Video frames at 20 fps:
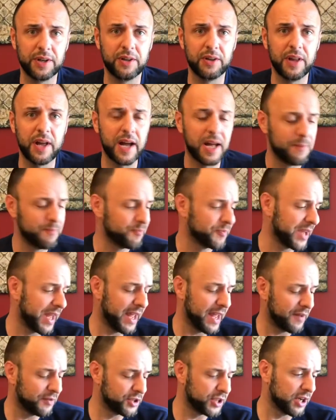a lot. I
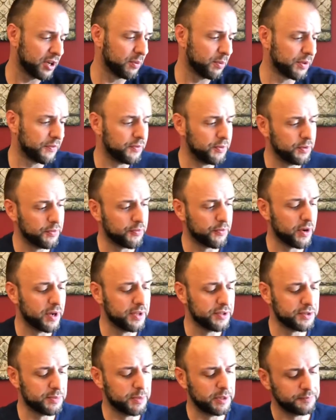have shared it with a few
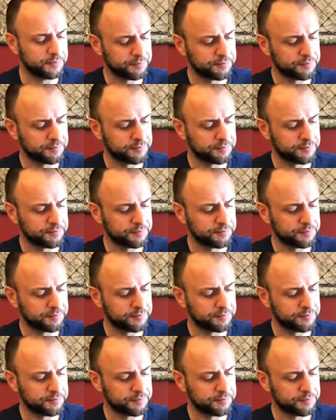friends, but,